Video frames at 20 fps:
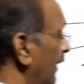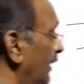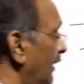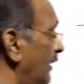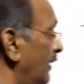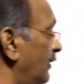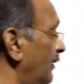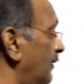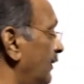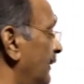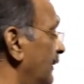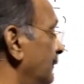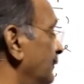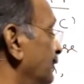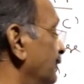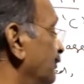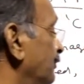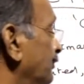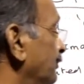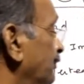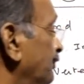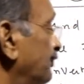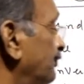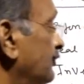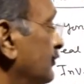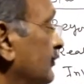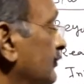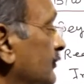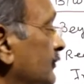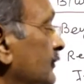parallel to the
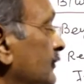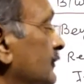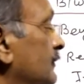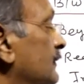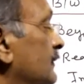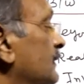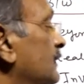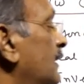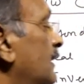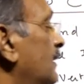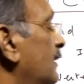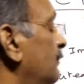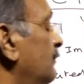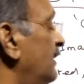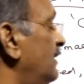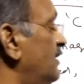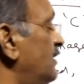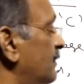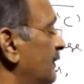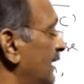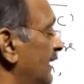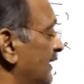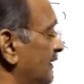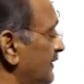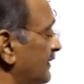principal